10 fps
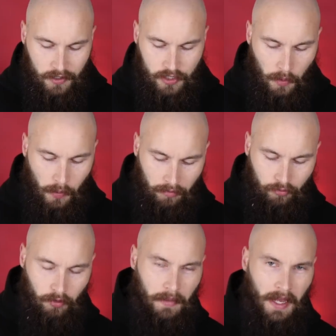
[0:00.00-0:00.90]
So we
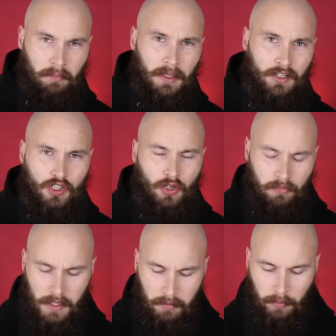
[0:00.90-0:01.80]
went from that picture
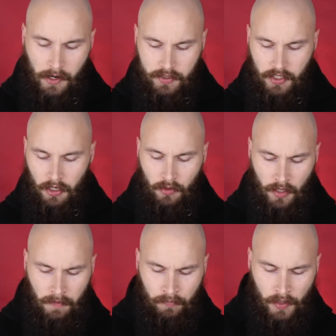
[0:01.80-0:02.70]
of me in
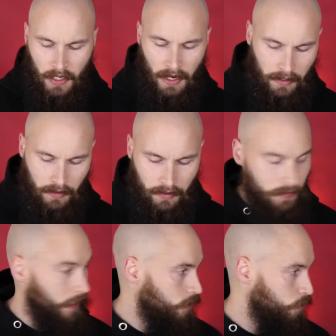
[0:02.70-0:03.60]
Barcelona and then
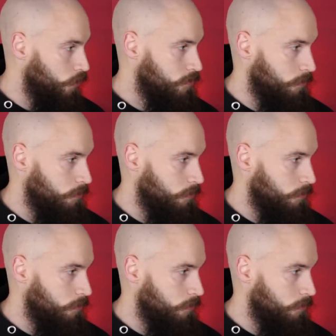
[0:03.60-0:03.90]
this was